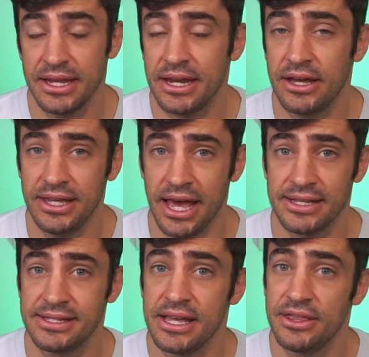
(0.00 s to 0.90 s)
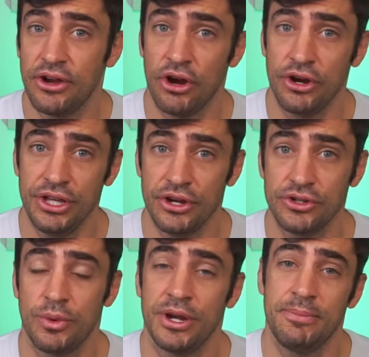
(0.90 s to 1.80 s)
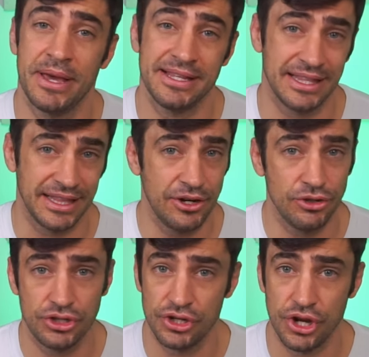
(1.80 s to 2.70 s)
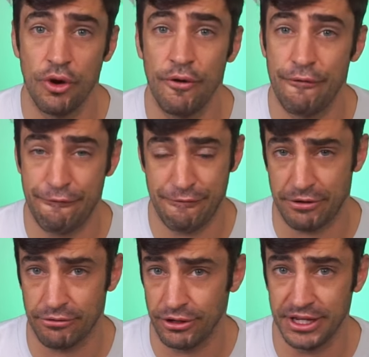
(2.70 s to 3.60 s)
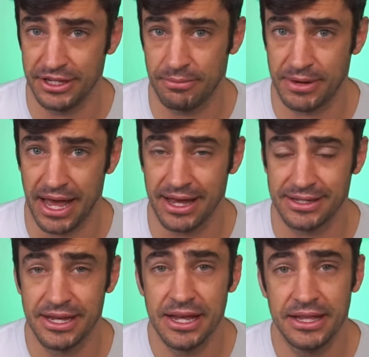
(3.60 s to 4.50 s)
Now, yes, there are years where he pays little to no federal income tax.